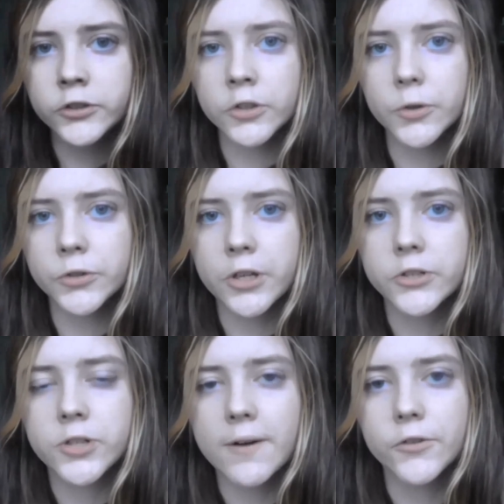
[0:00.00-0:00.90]
Doctor also
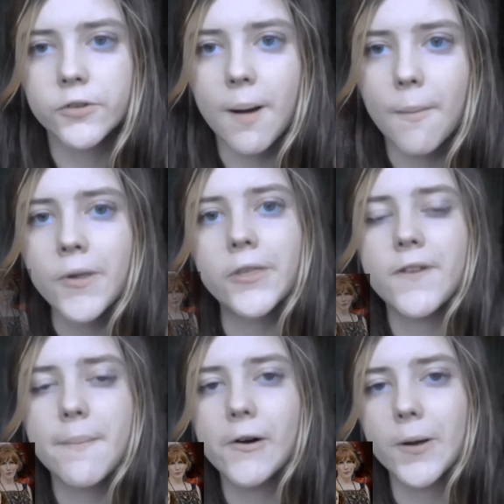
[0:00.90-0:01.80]
travels around with a
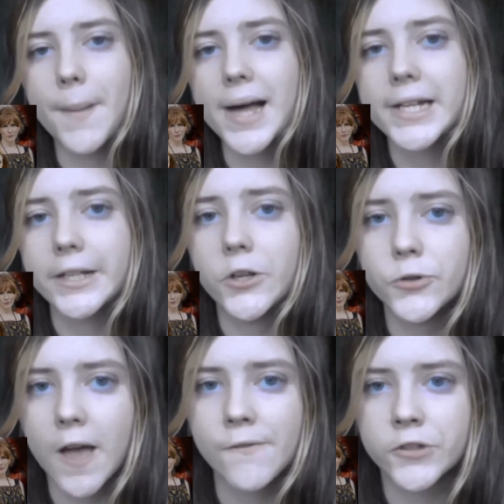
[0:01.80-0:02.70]
female companion who
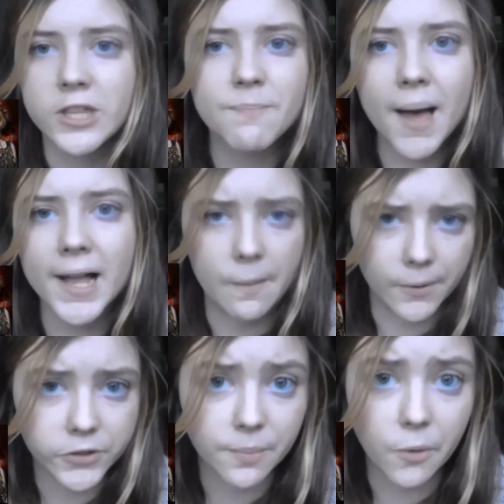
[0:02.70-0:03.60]
serves as his backup
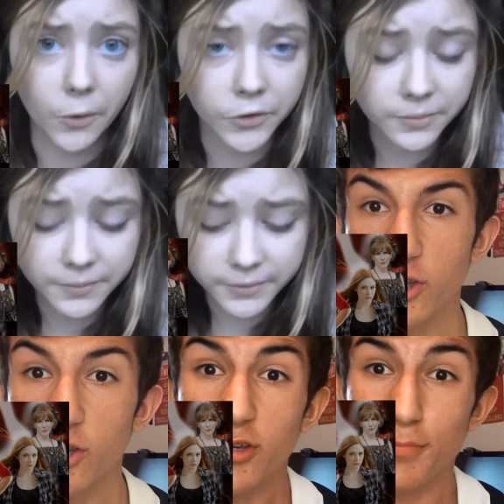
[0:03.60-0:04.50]
and support.
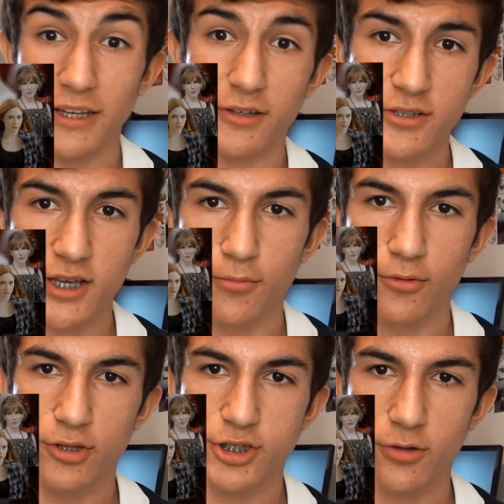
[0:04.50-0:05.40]
New companions come
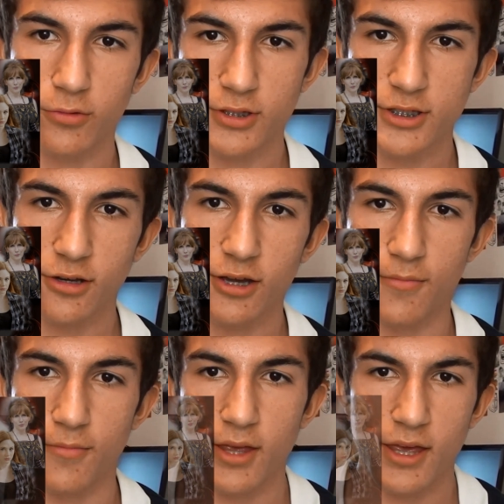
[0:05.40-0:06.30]
on the show all the
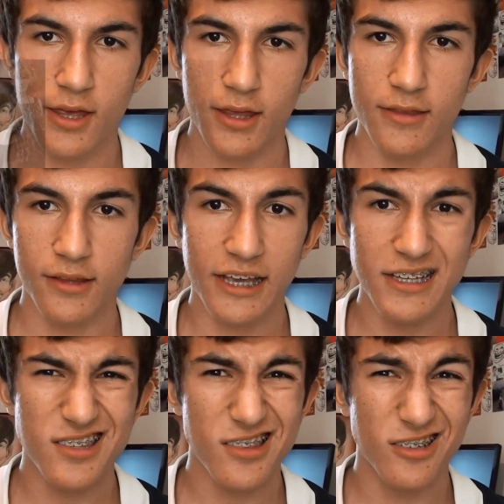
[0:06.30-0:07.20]
time, in the
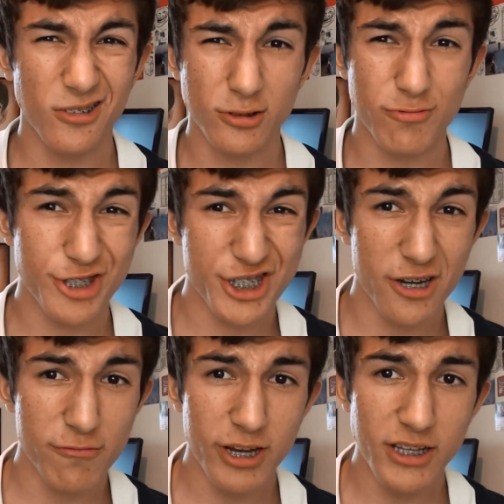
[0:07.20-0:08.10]
case that the Doctor
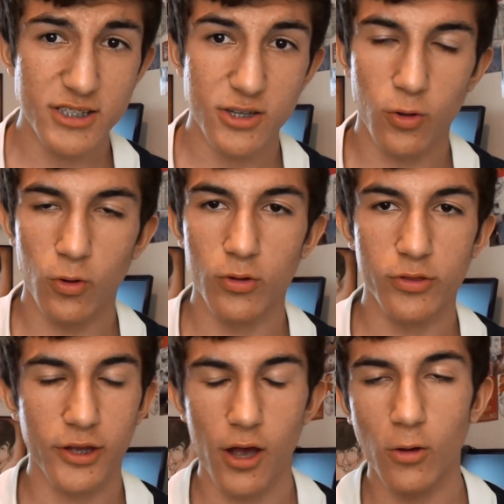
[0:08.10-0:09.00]
regenerates or
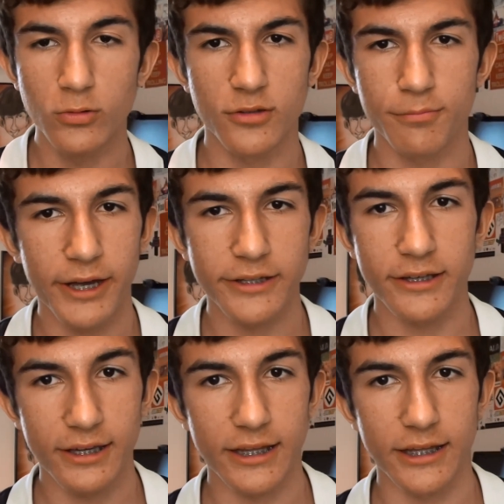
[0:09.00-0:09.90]
the old companion